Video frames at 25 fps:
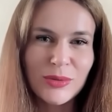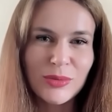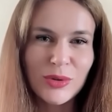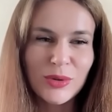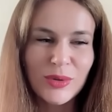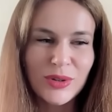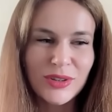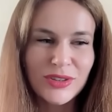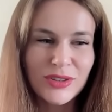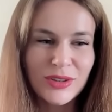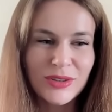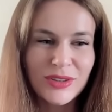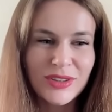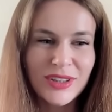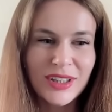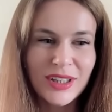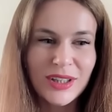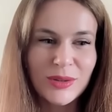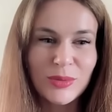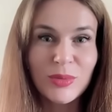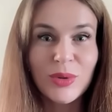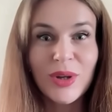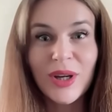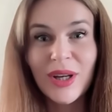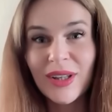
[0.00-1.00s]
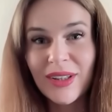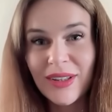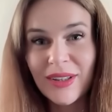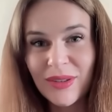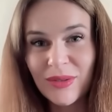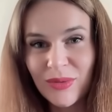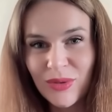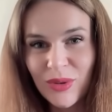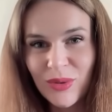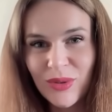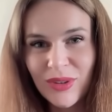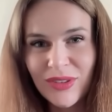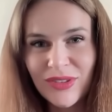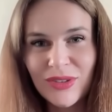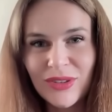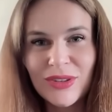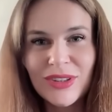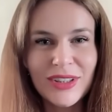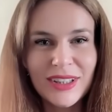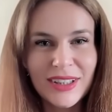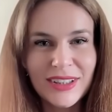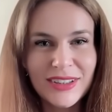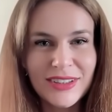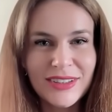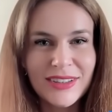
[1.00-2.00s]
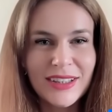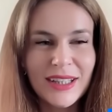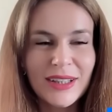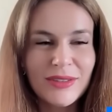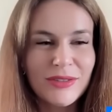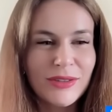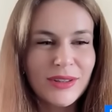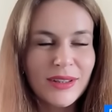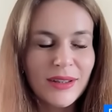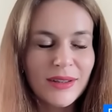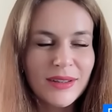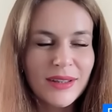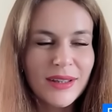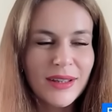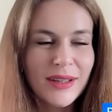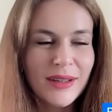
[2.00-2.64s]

ROAS on day one, and ROAS on day seven.